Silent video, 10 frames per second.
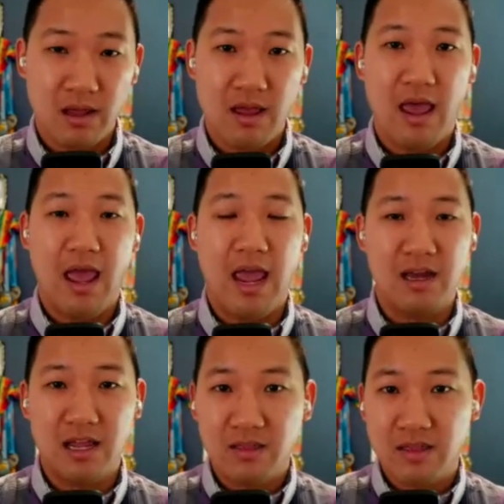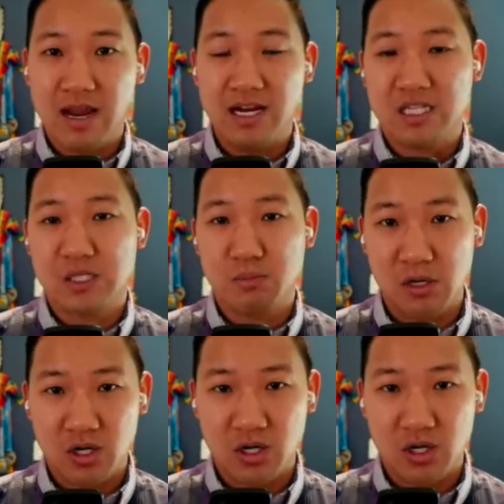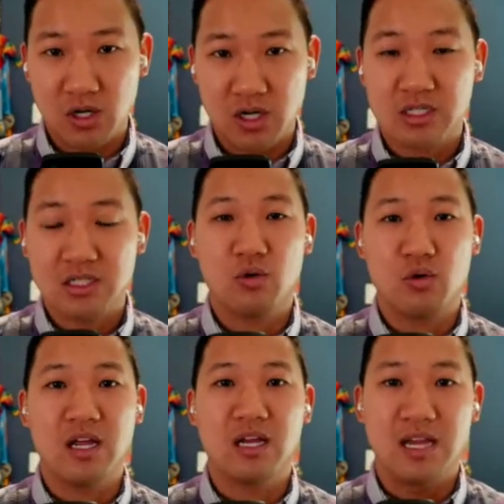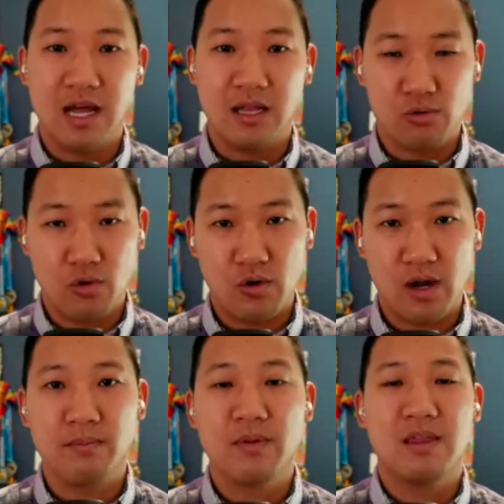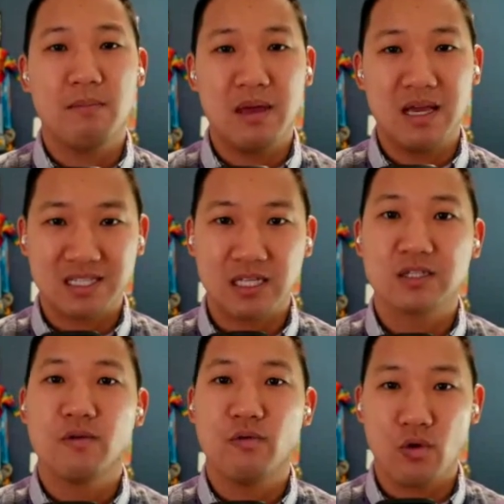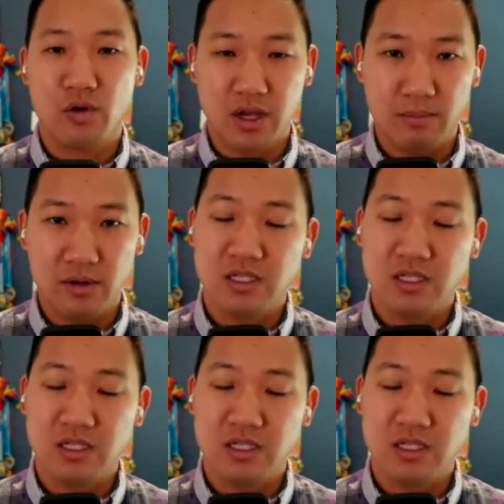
And in that experience, creating a talent program that makes sense for the company.